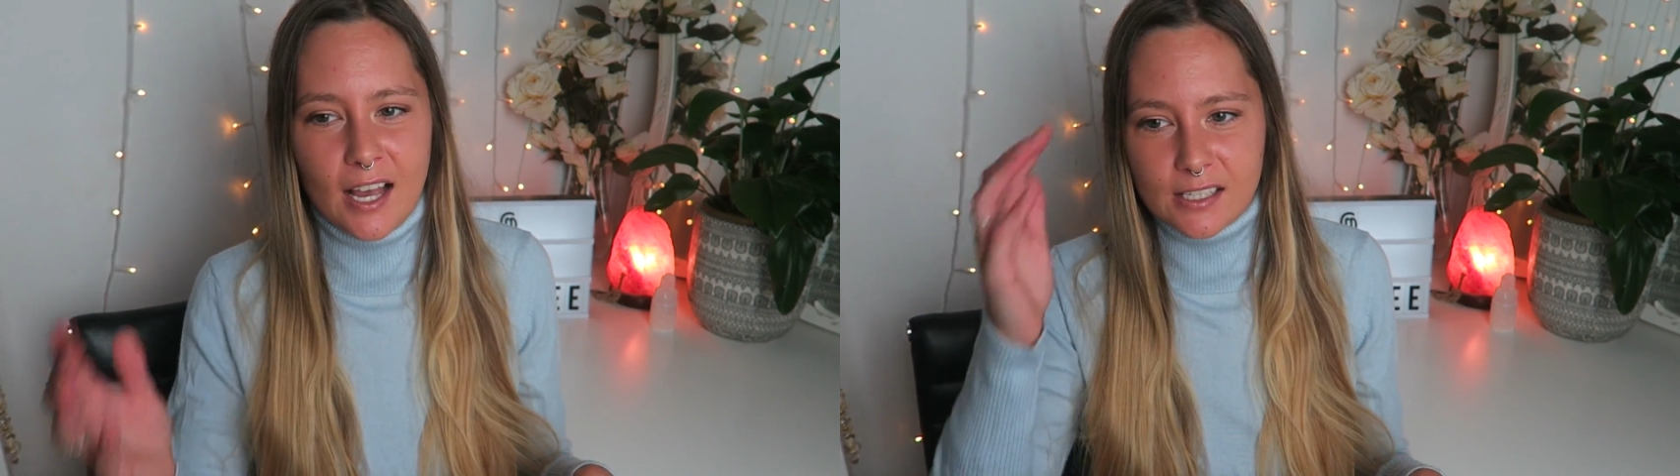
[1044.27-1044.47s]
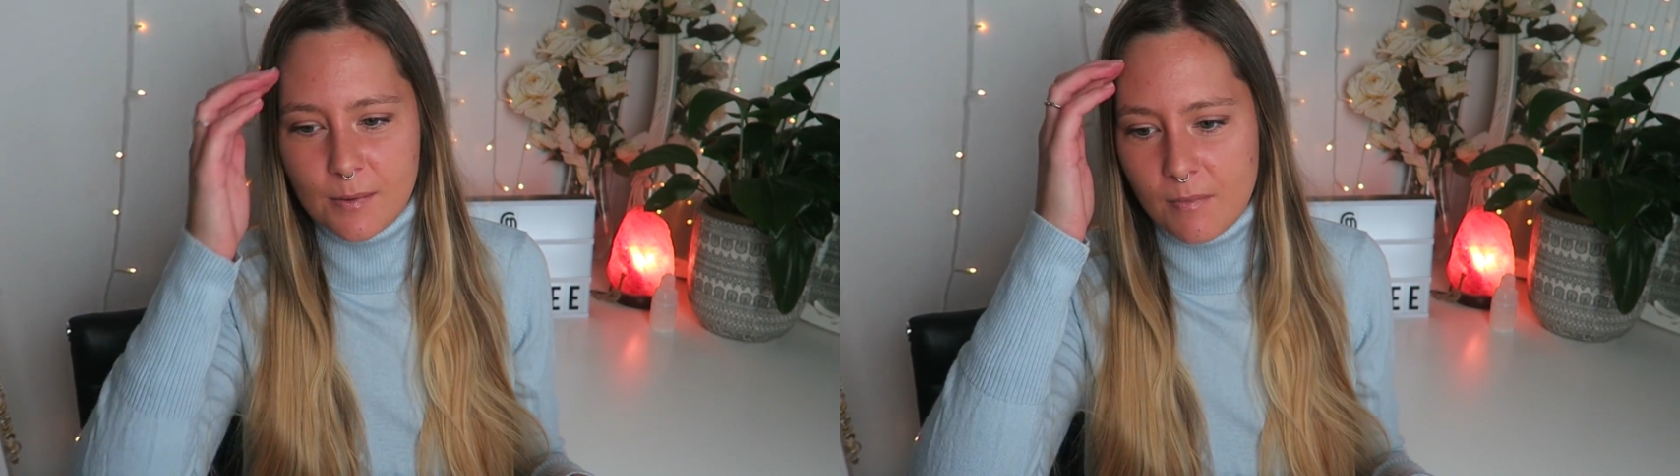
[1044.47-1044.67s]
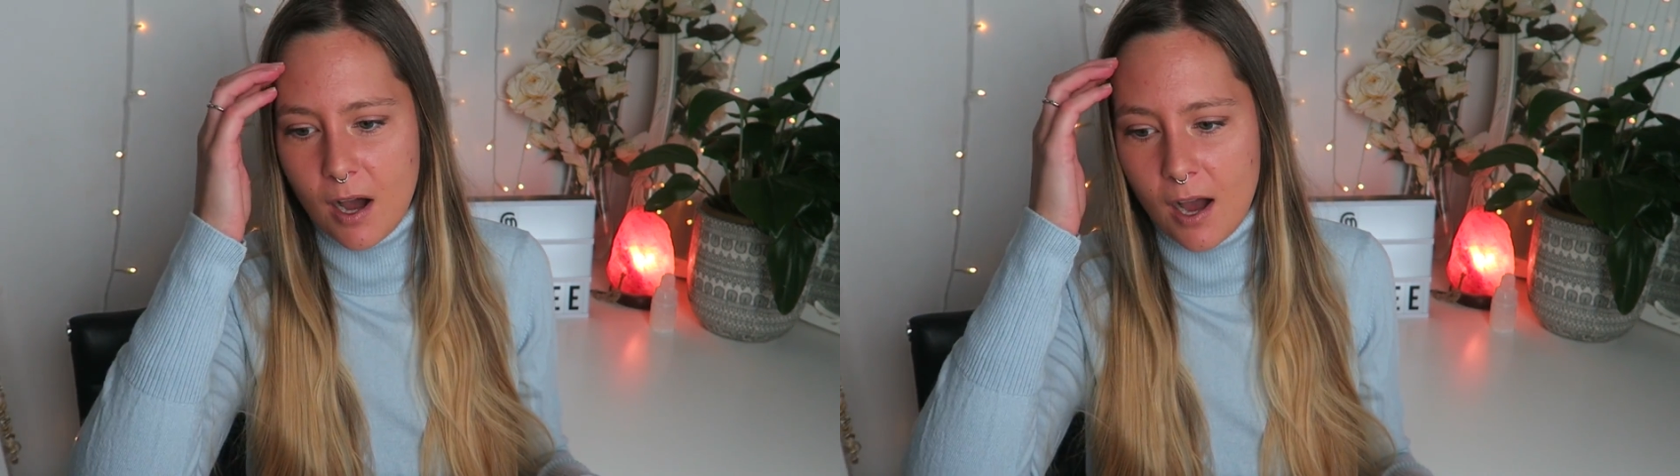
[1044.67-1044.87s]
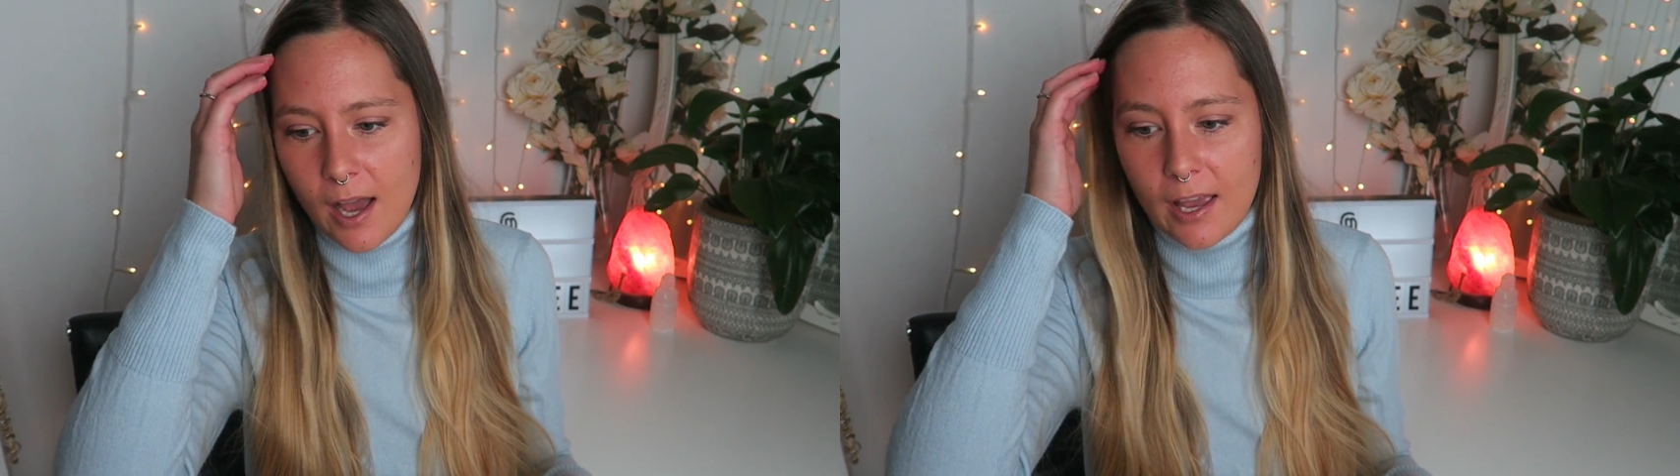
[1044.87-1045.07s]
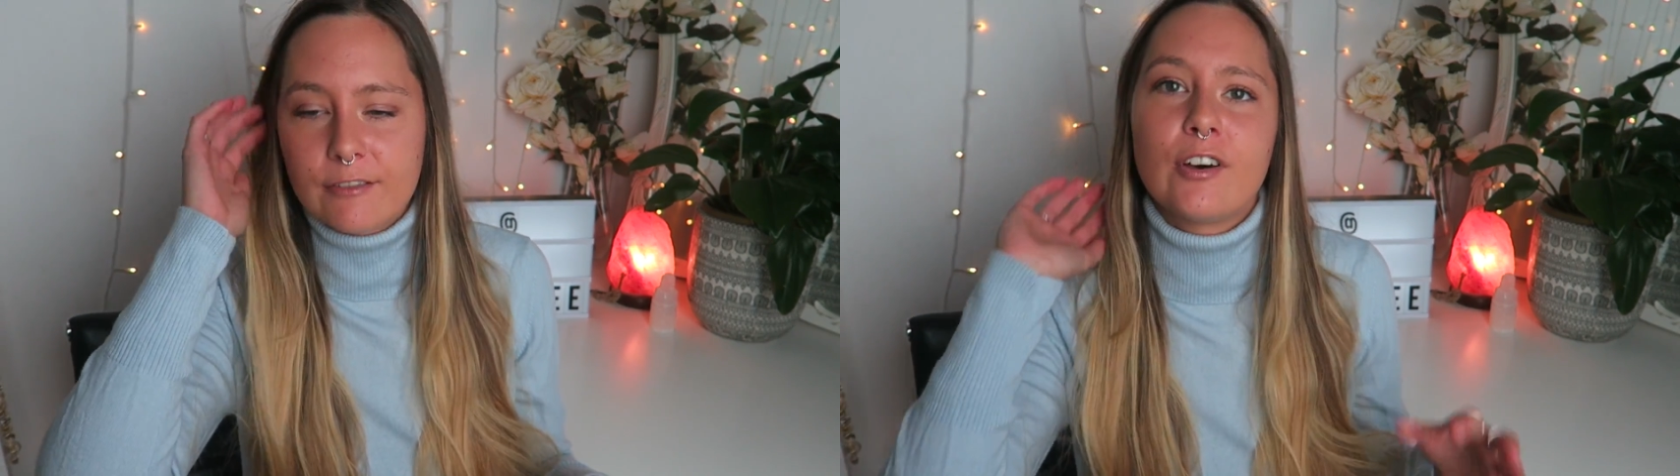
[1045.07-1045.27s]
as
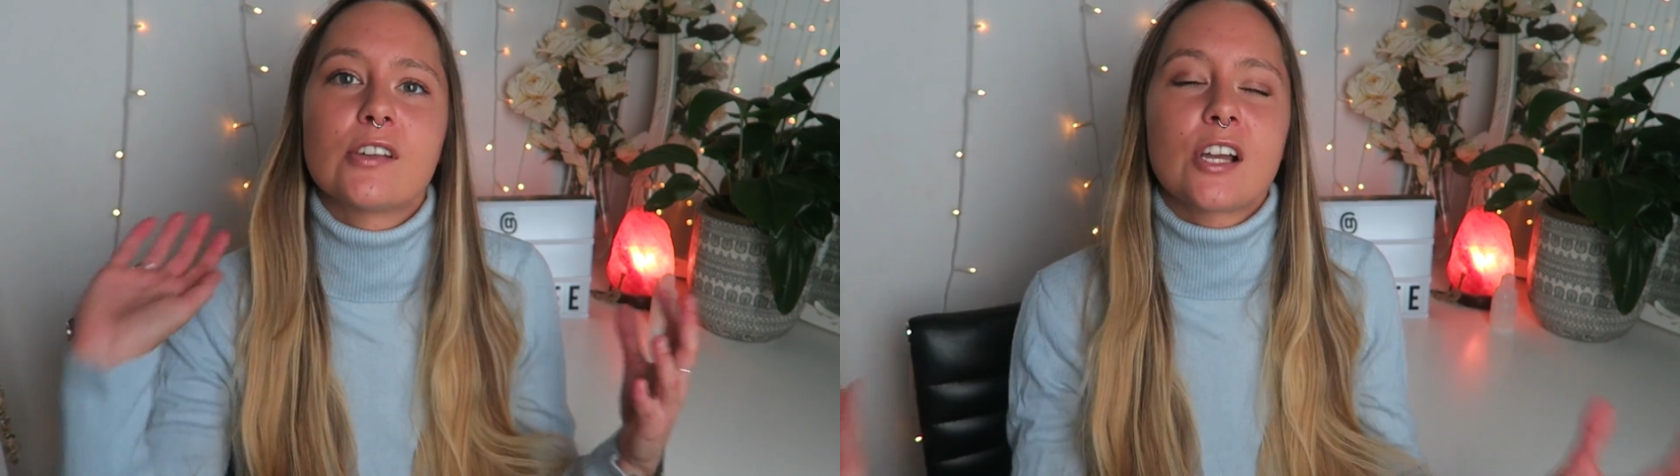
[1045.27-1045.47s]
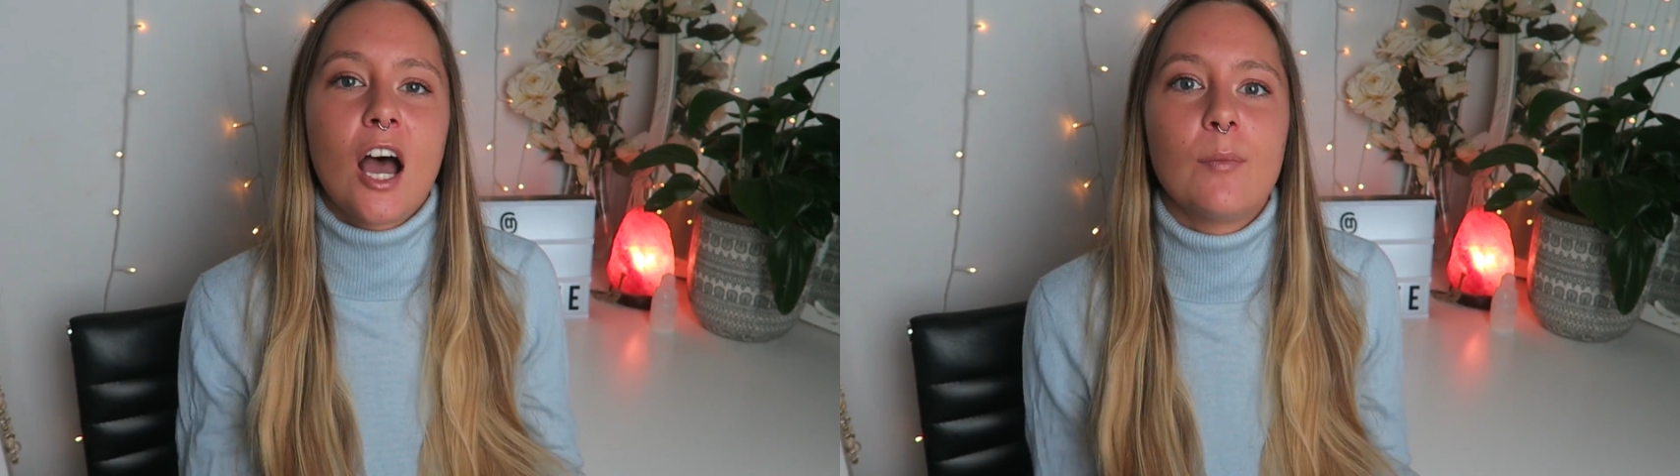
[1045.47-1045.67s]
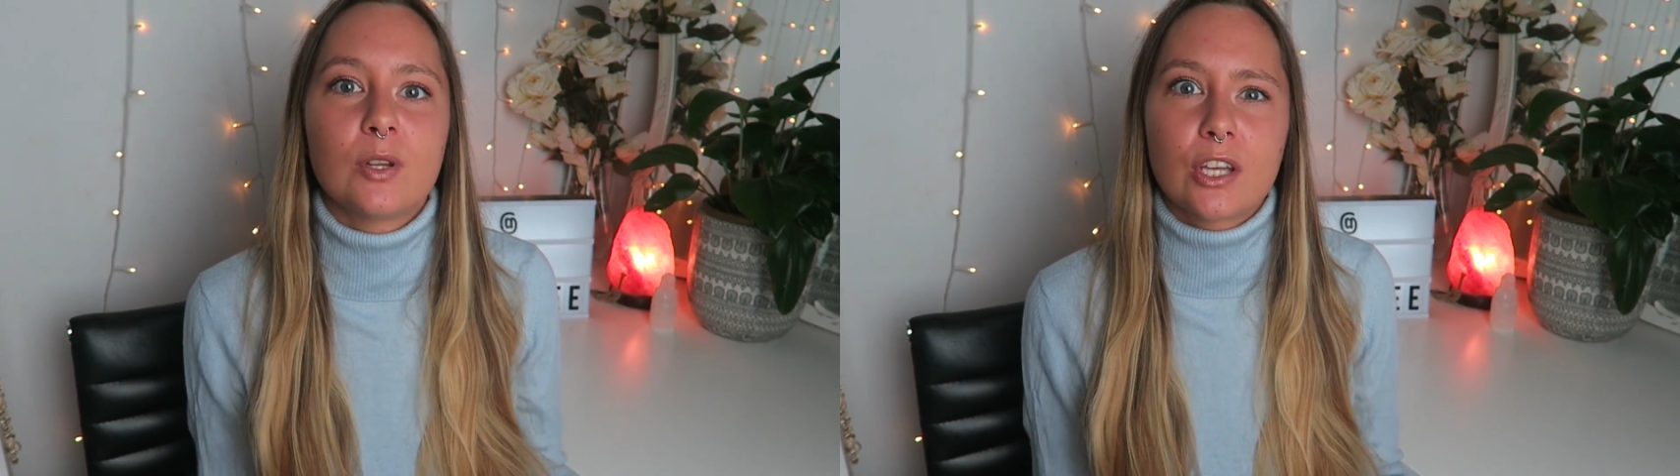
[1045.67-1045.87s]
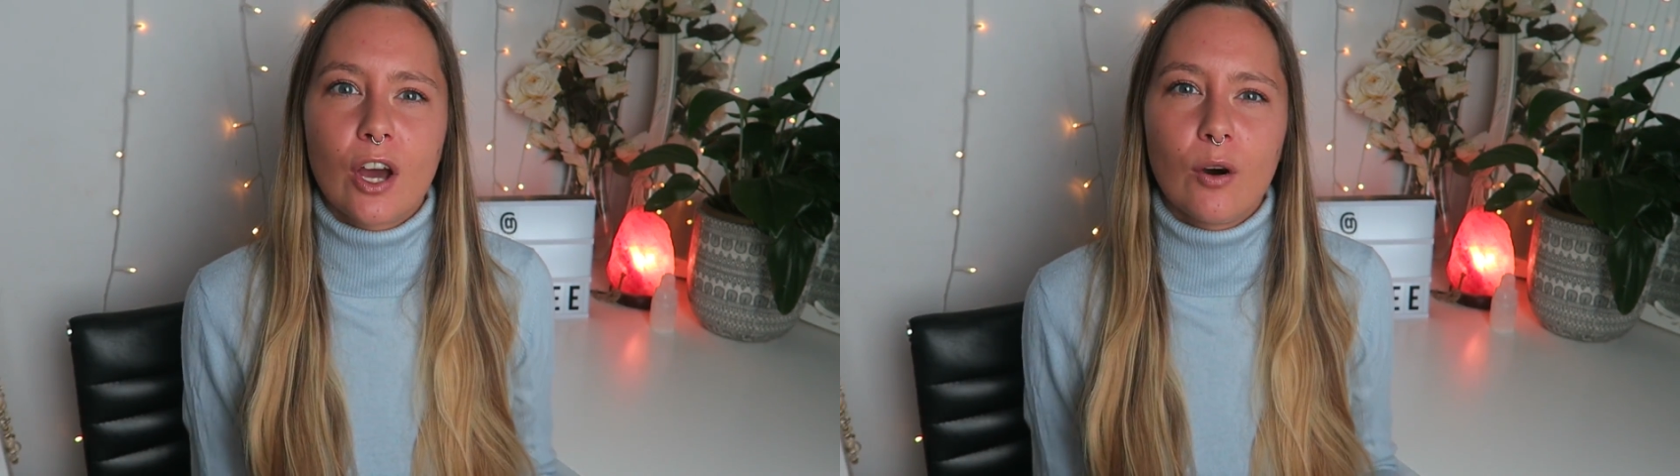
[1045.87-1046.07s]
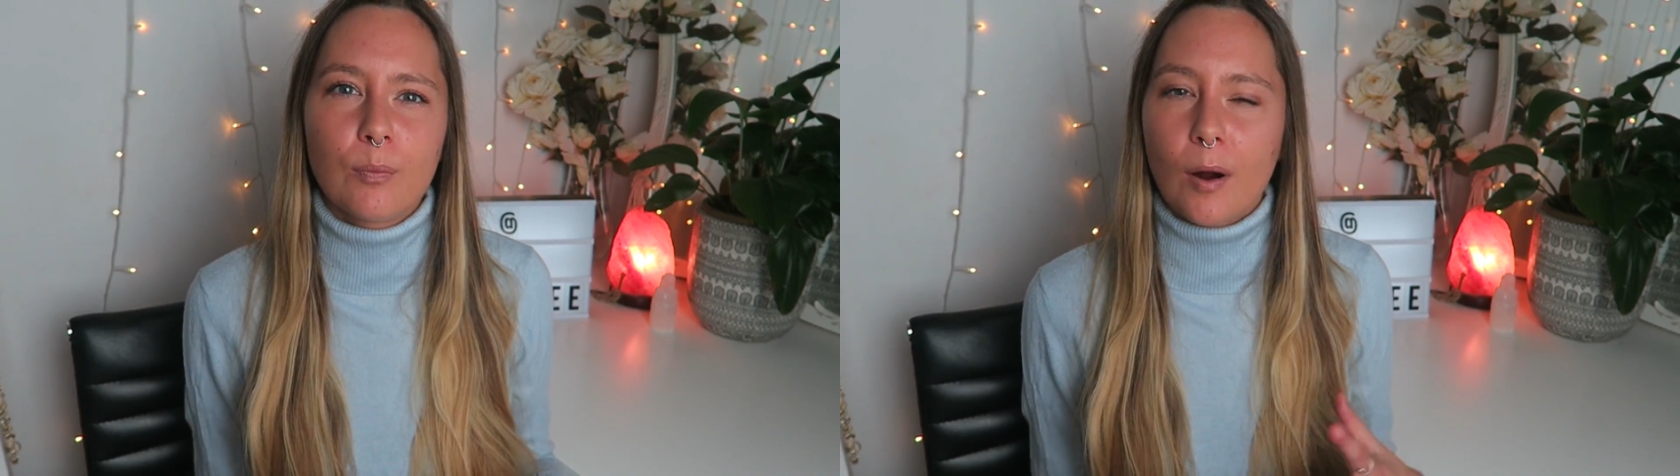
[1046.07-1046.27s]
my first time with a
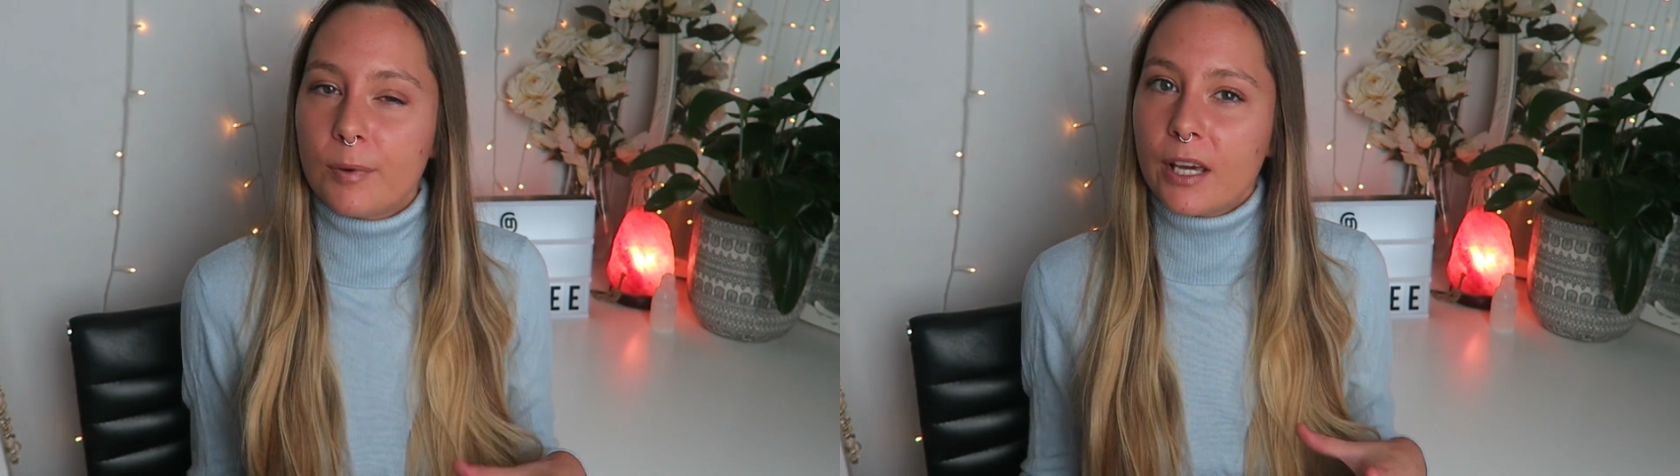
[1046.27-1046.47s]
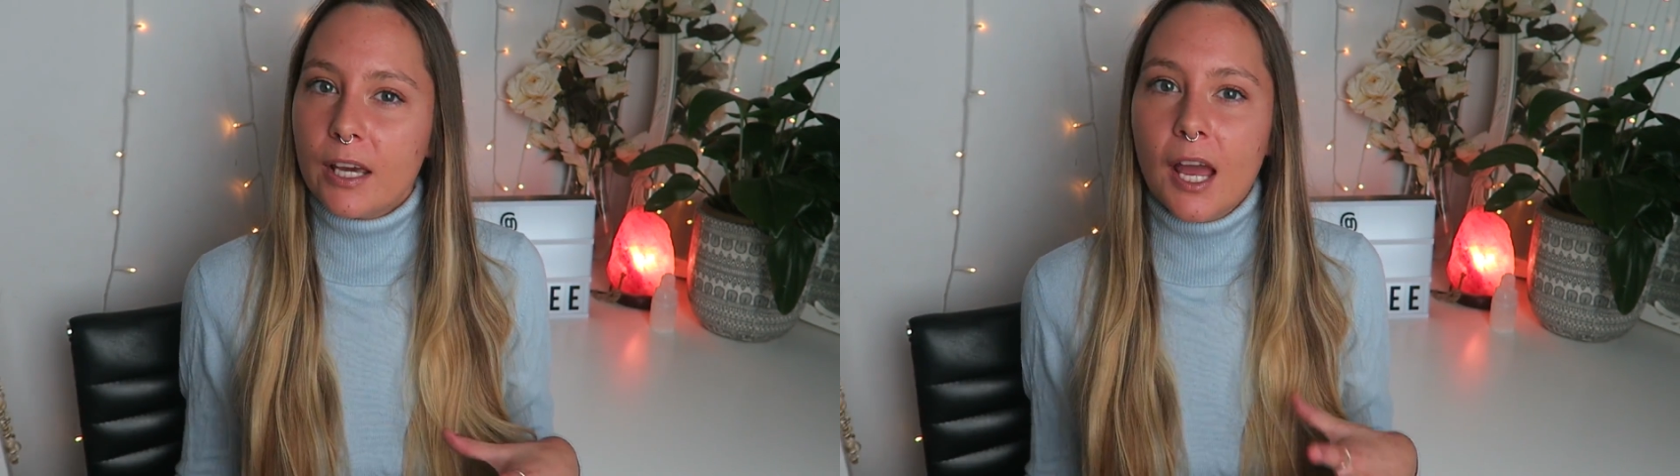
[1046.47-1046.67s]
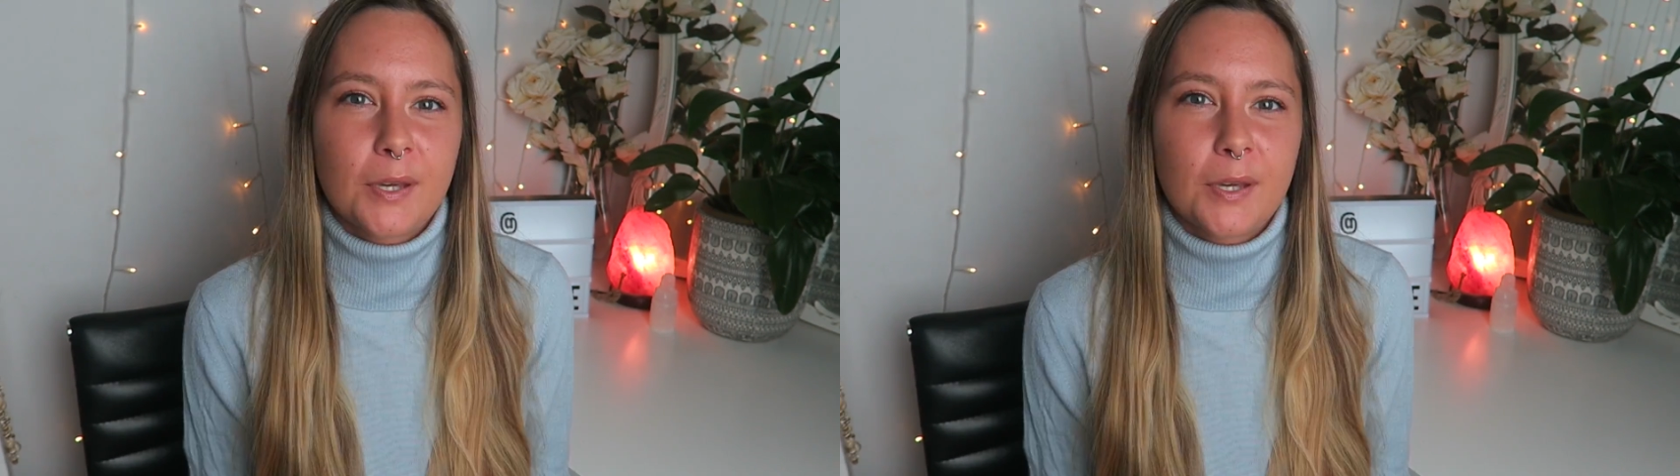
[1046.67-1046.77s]
girl properly,